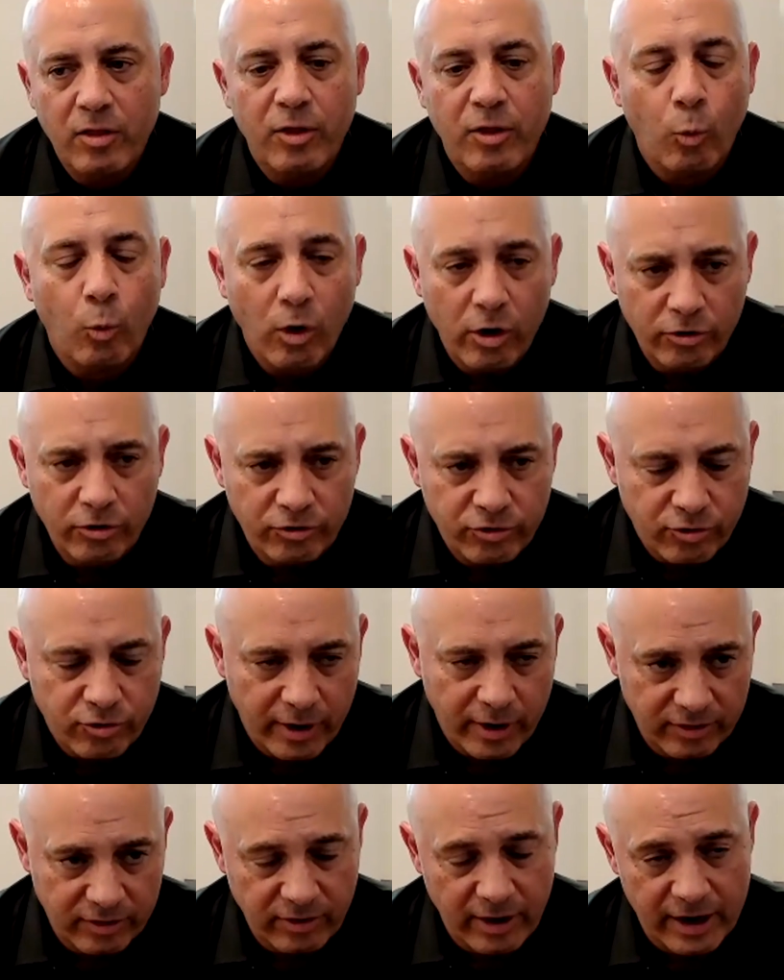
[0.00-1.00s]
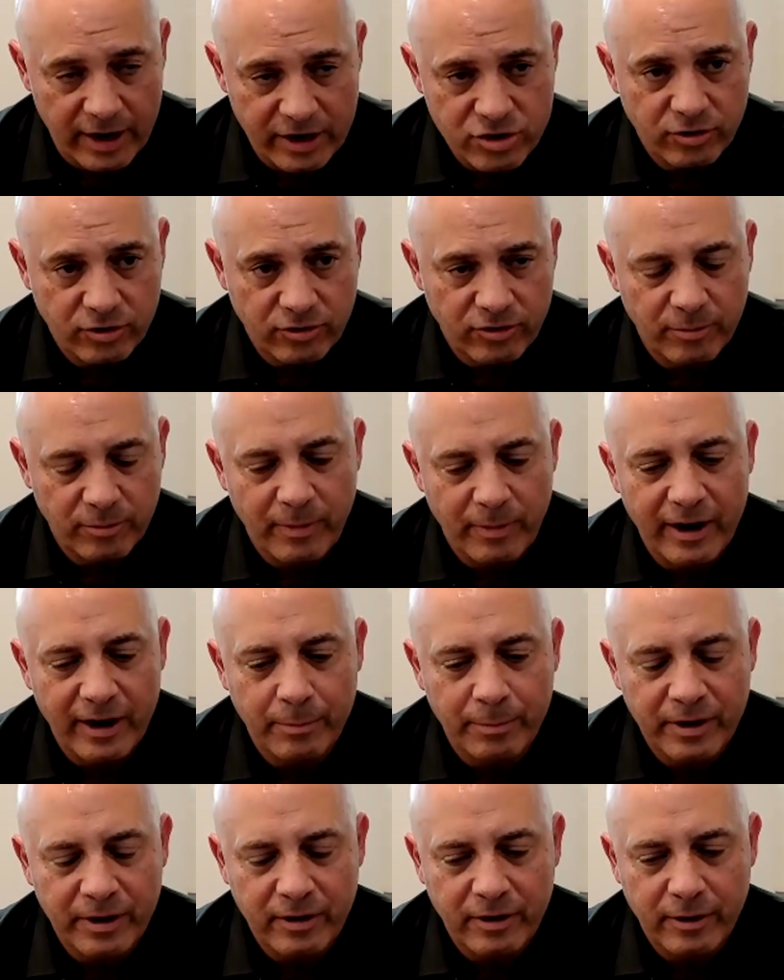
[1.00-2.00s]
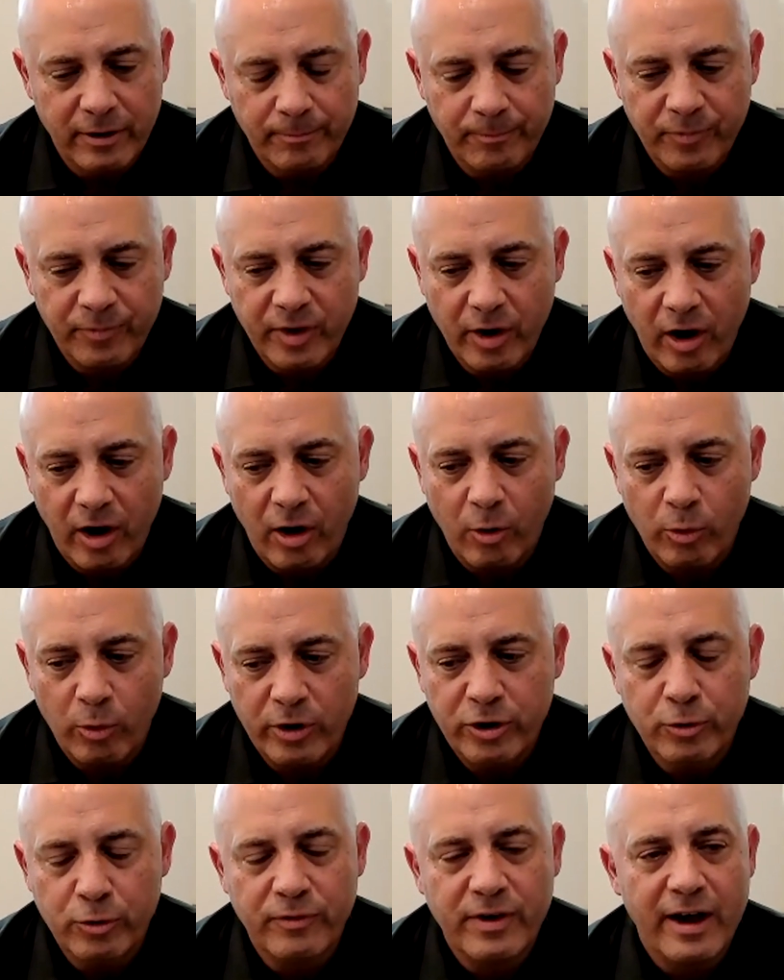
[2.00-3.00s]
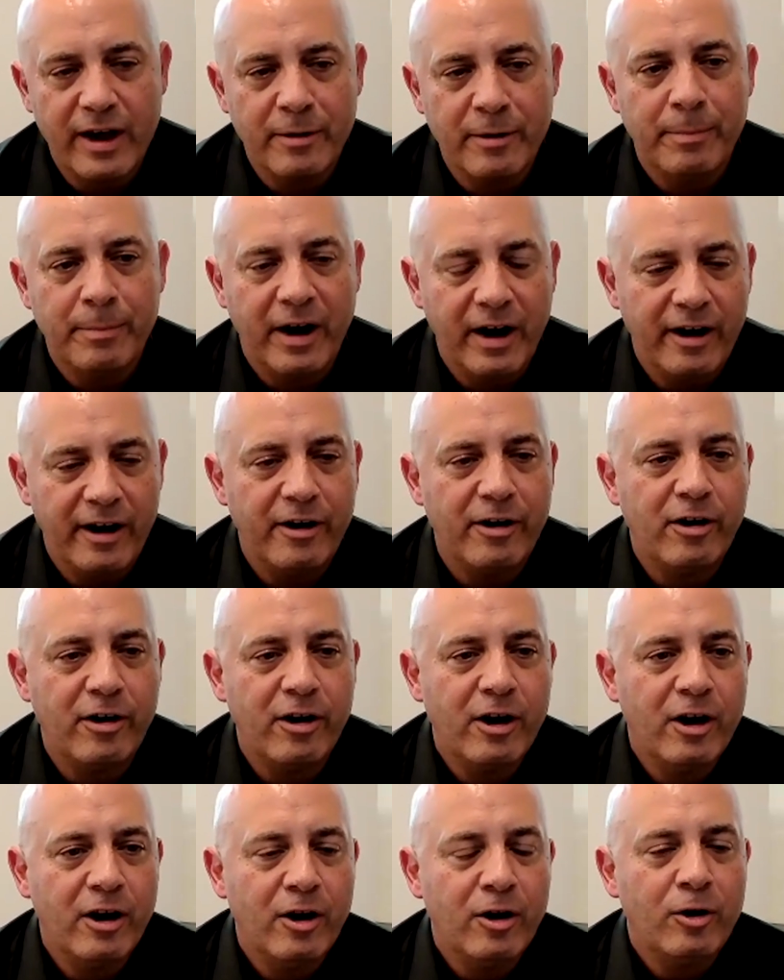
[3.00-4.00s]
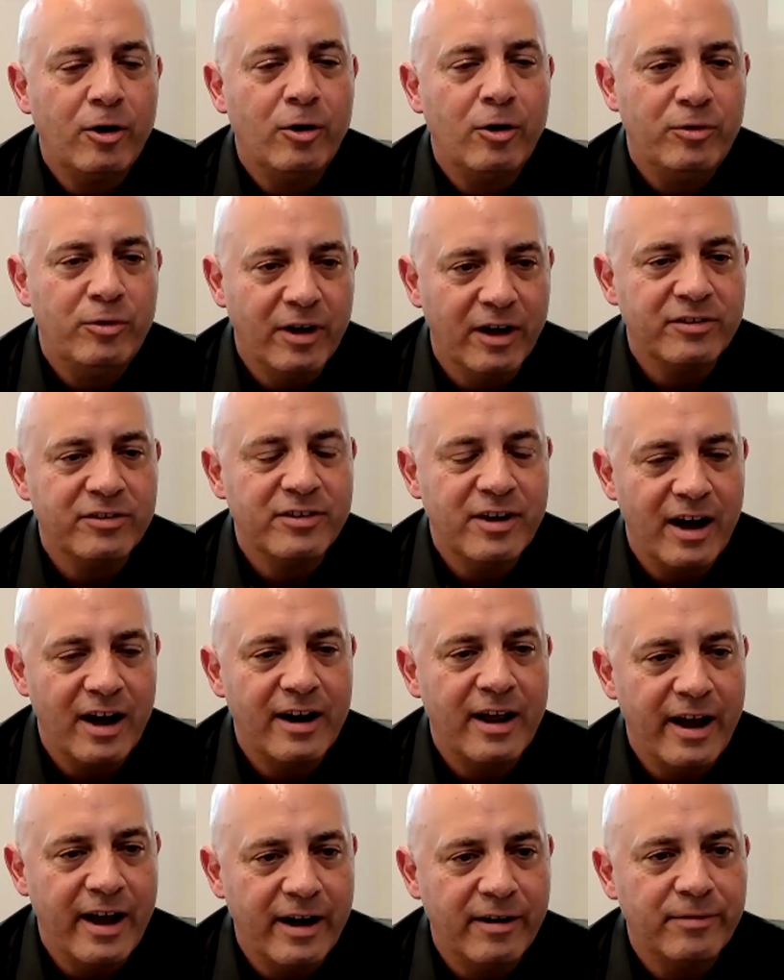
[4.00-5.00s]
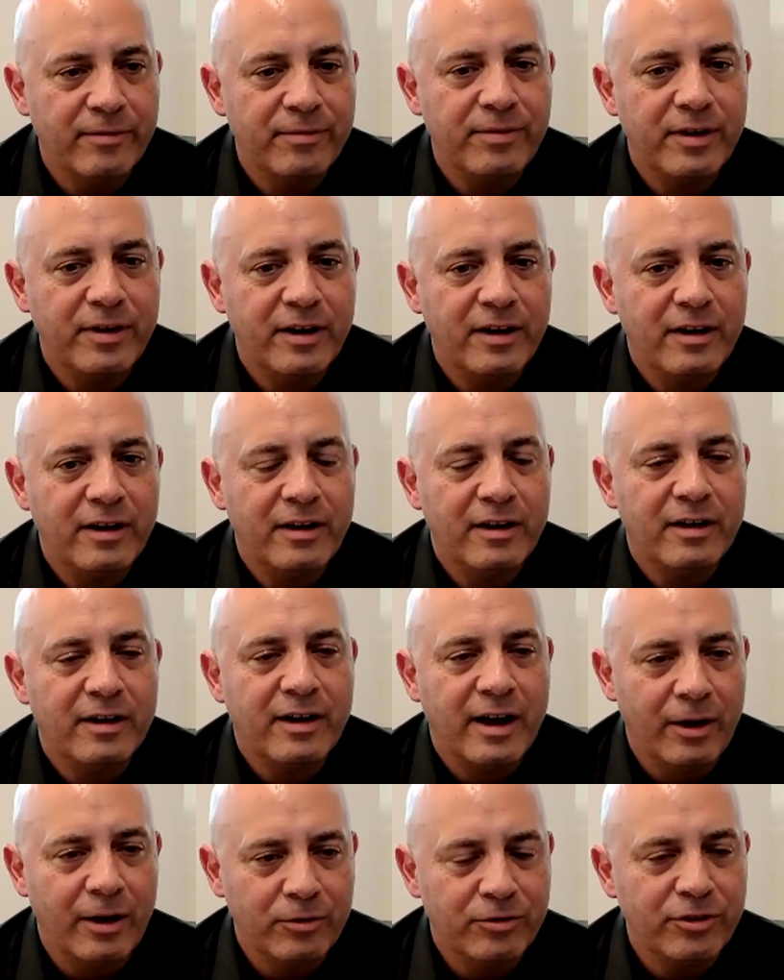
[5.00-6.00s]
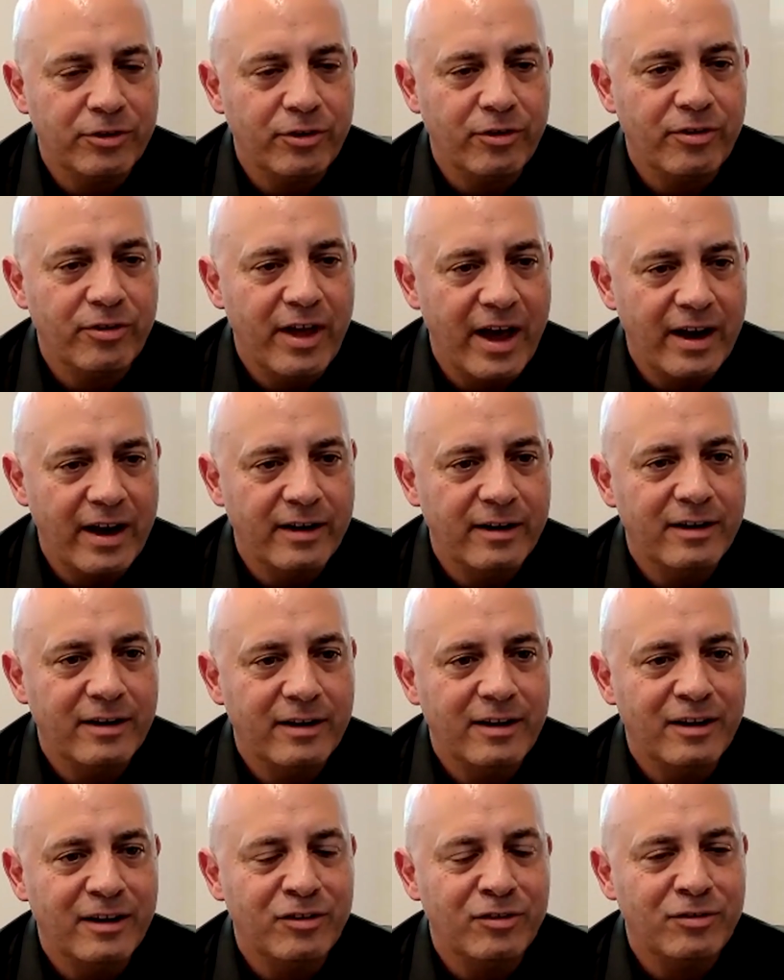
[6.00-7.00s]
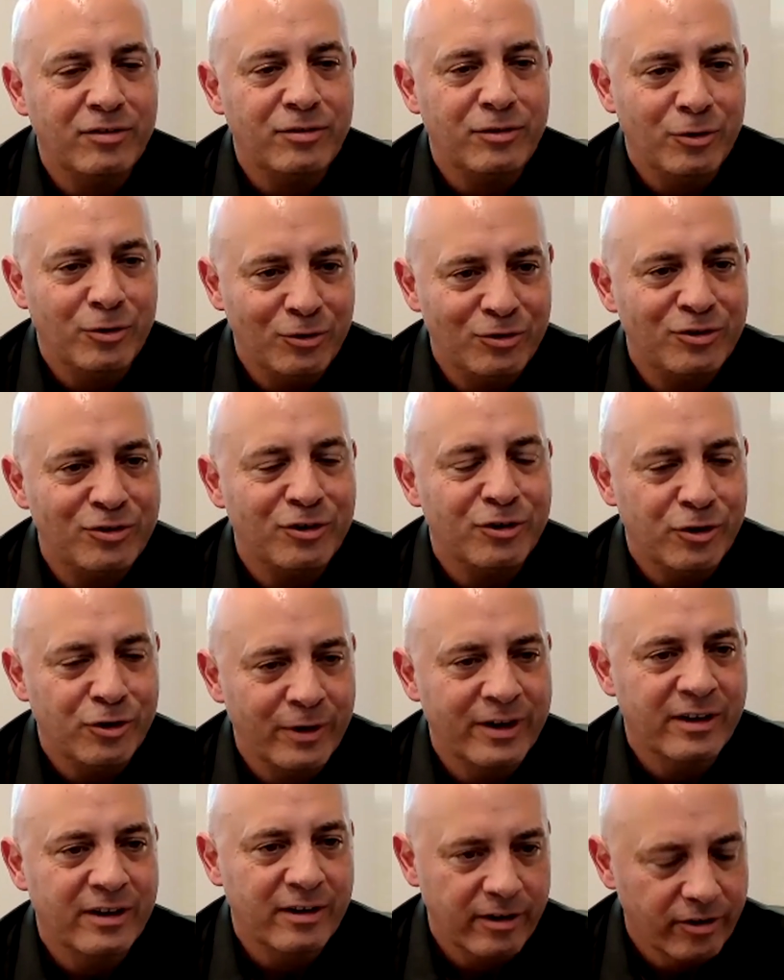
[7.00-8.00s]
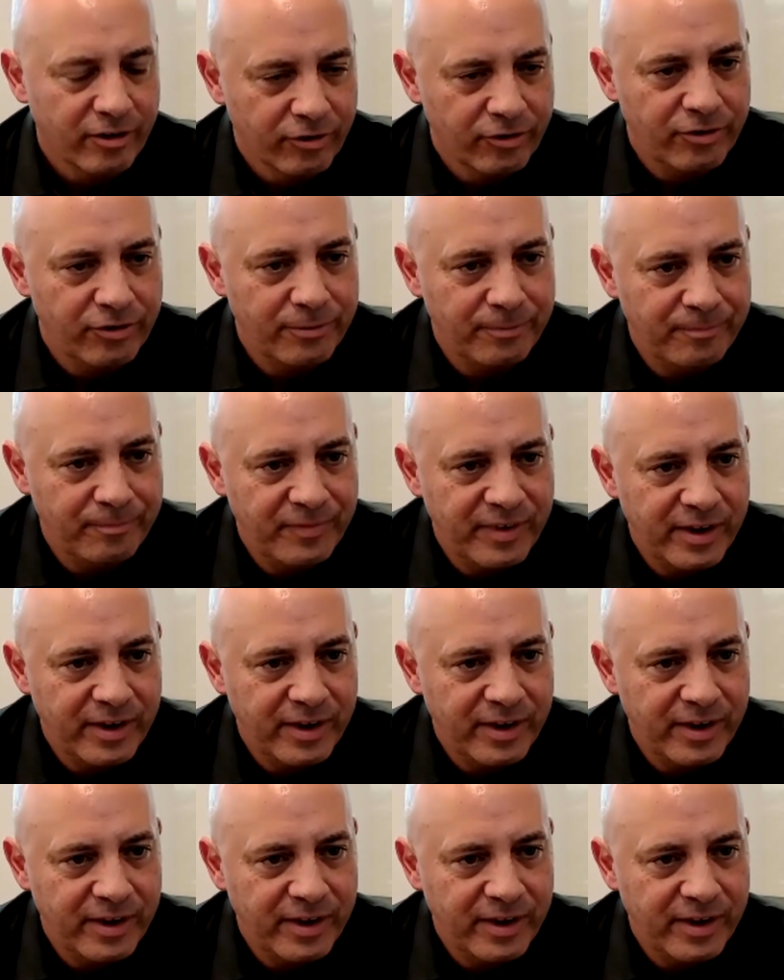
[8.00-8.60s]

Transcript: The worst transactions, in my opinion, are when you've got a buyer who does not have counsel that is used to doing deals.